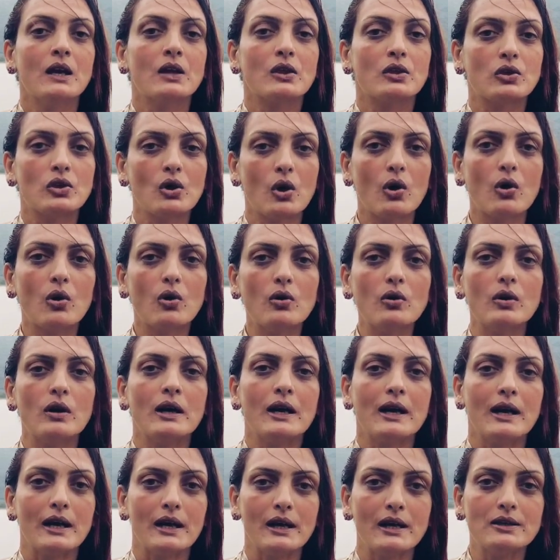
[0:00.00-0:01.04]
Though
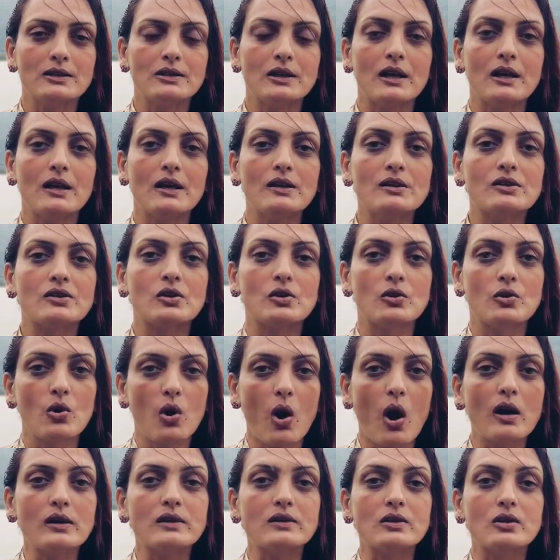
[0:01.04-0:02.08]
it is
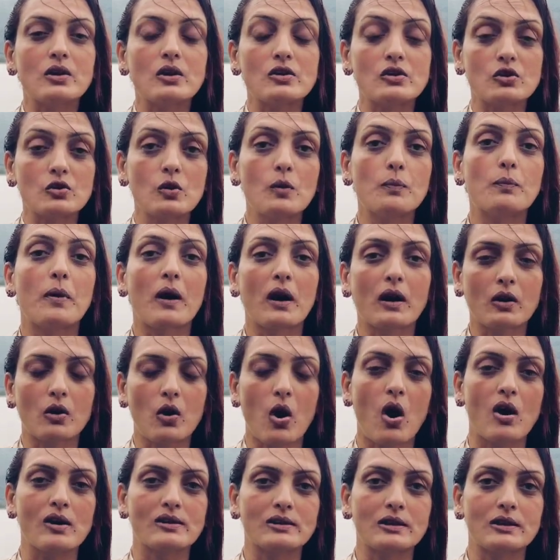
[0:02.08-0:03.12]
not super
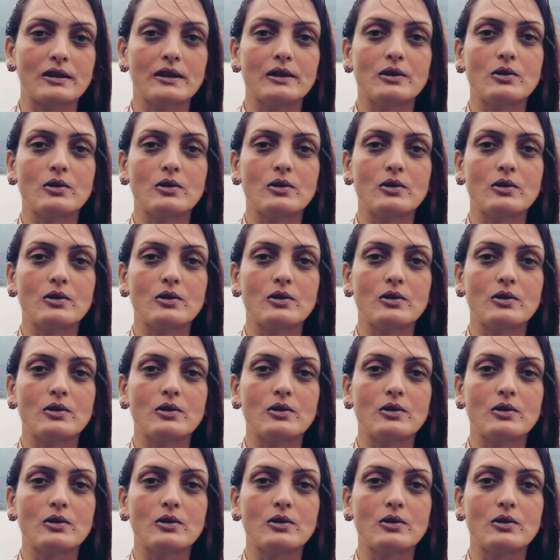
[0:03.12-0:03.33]
costly,